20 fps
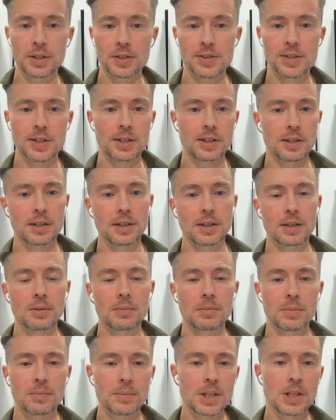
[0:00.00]
Is it in a
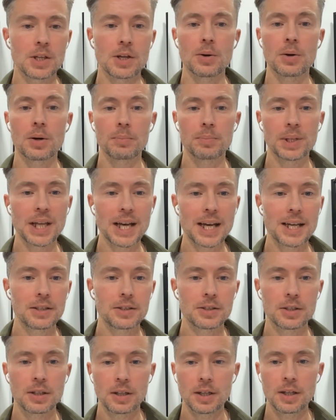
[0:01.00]

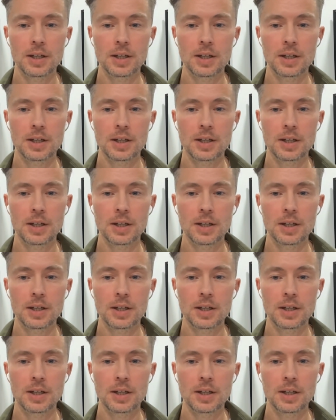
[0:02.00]
blend,